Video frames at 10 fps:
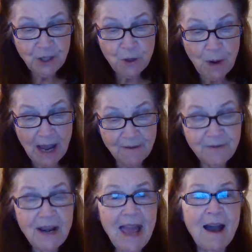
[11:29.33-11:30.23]
You have
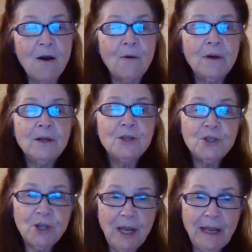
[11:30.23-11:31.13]
now
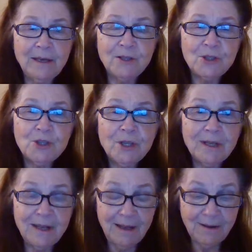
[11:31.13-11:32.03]
changed
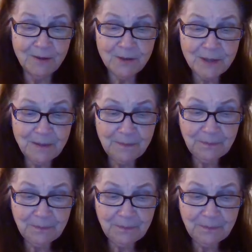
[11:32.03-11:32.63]
gears.